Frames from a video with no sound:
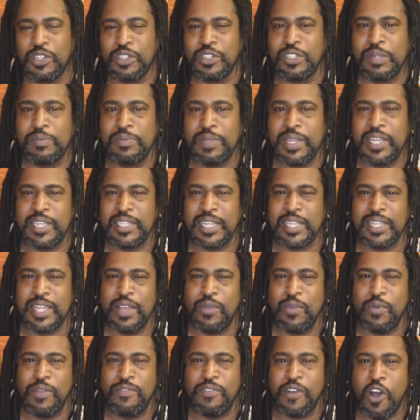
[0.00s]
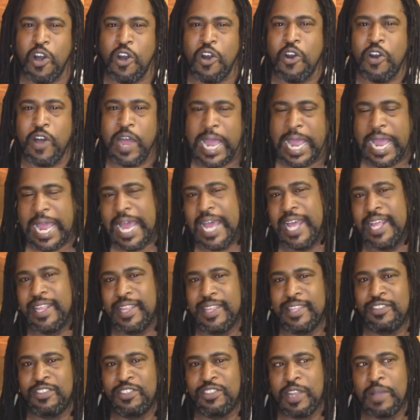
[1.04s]
on something because I think we've all
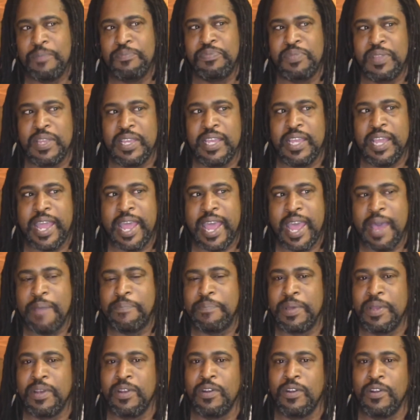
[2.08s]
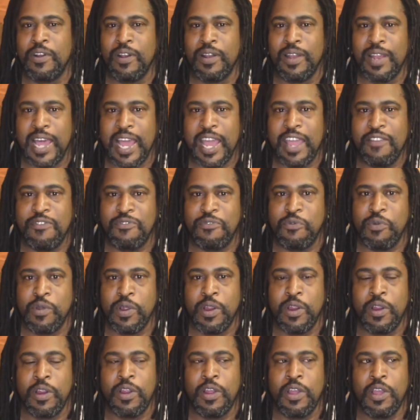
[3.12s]
had something happen in our life
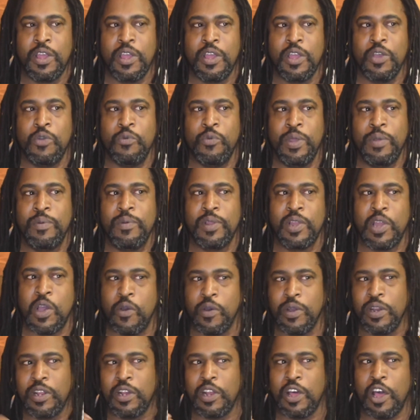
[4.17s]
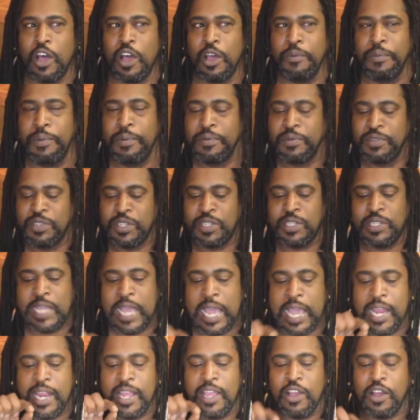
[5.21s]
where we were going along, we were
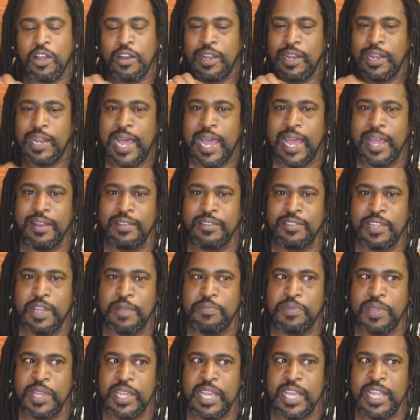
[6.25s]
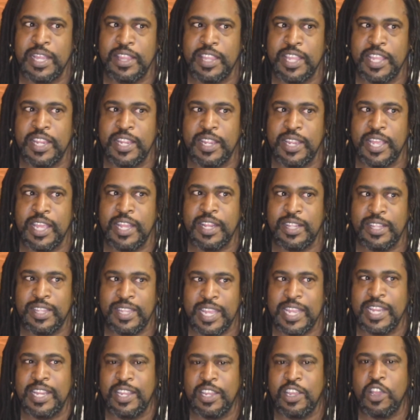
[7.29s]
skating on the line of something, and then it
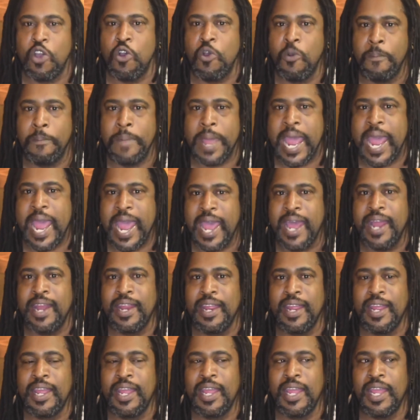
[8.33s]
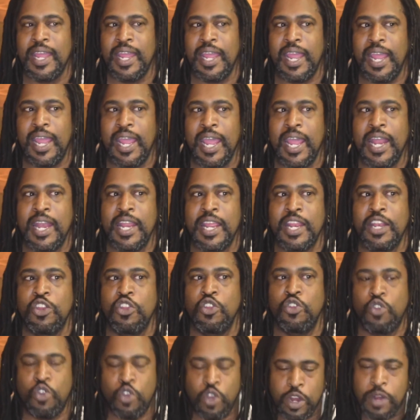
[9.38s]
did go bad, and then
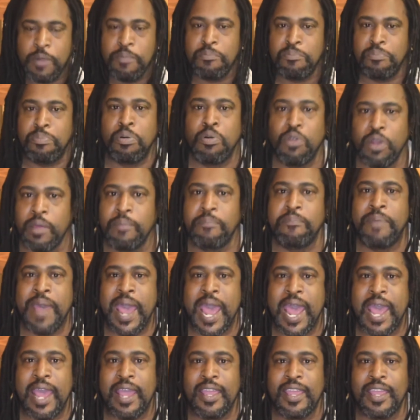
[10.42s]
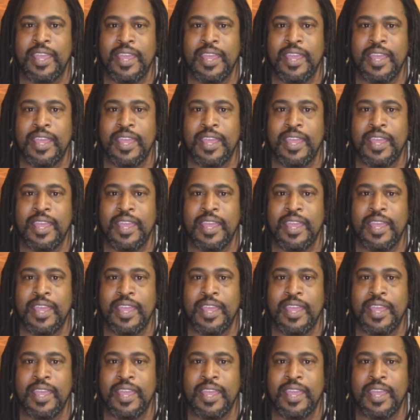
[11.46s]
you couldn't pull it back.